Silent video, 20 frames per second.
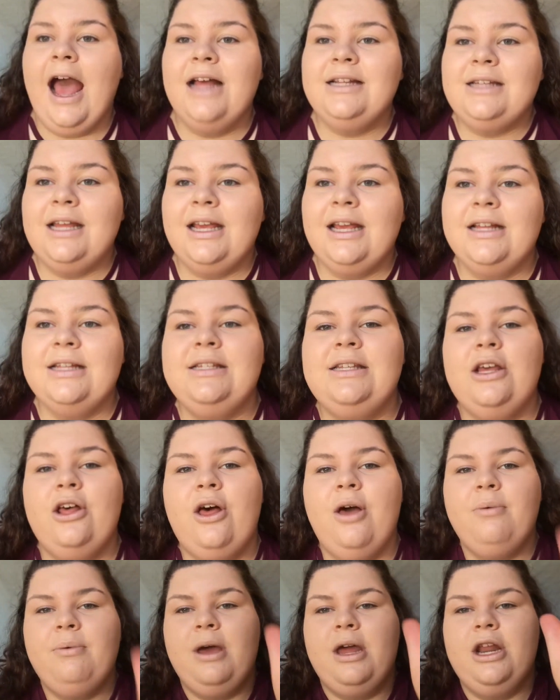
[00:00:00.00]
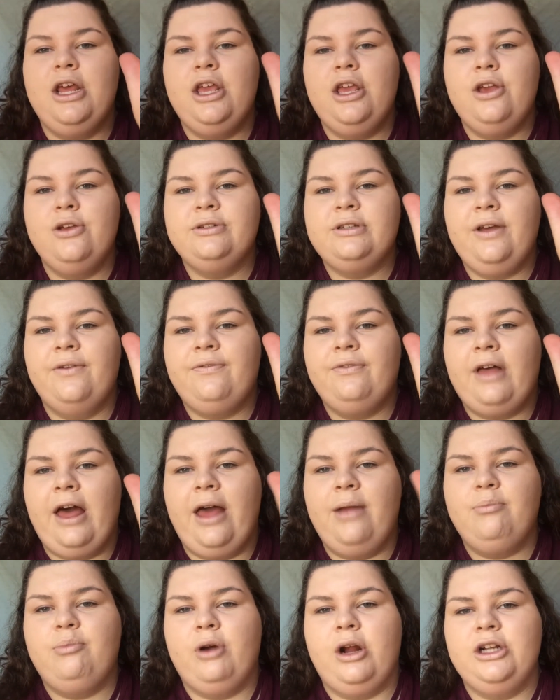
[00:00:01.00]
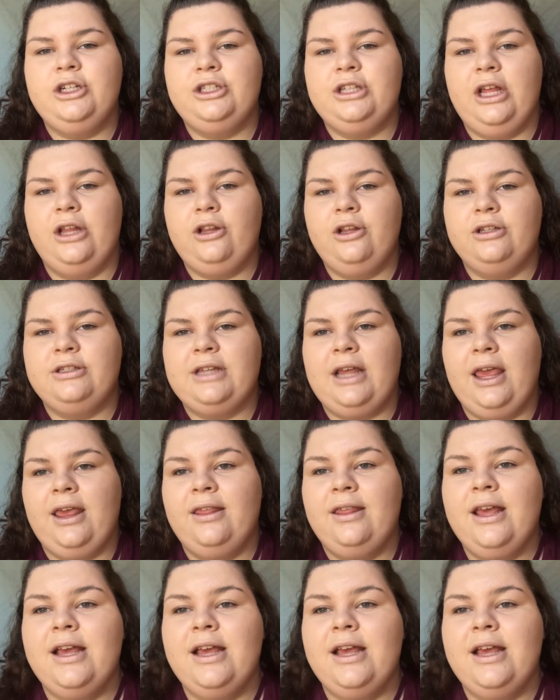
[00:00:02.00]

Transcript: As I conceal, I'm going to use a flat brush that looks like